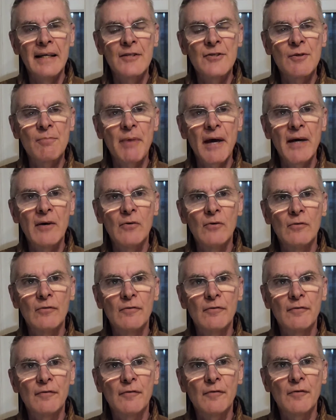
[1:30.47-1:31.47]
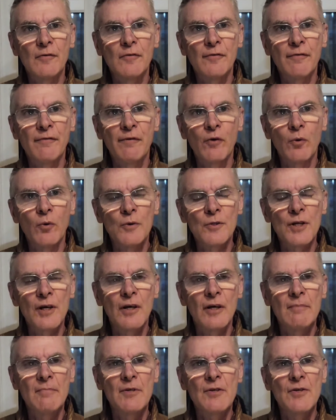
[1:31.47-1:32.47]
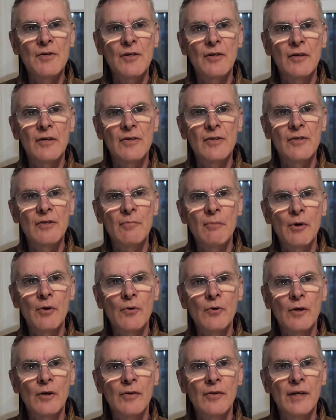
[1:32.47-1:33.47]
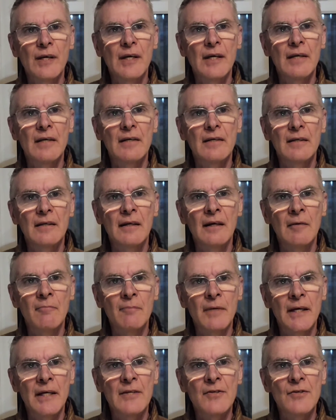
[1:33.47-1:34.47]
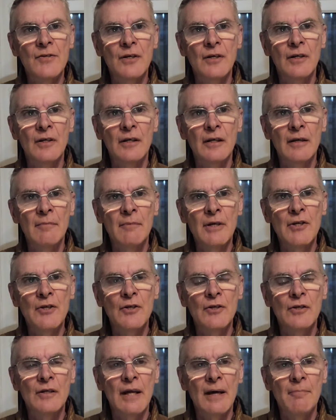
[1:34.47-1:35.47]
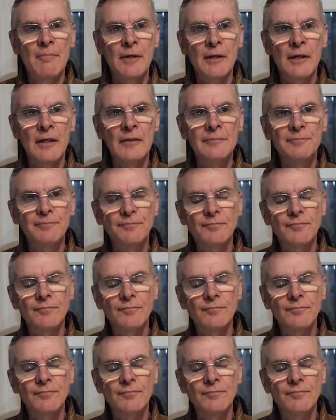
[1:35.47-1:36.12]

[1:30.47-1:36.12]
it's about 4 times the size of the moon, I think. It's an emission nebula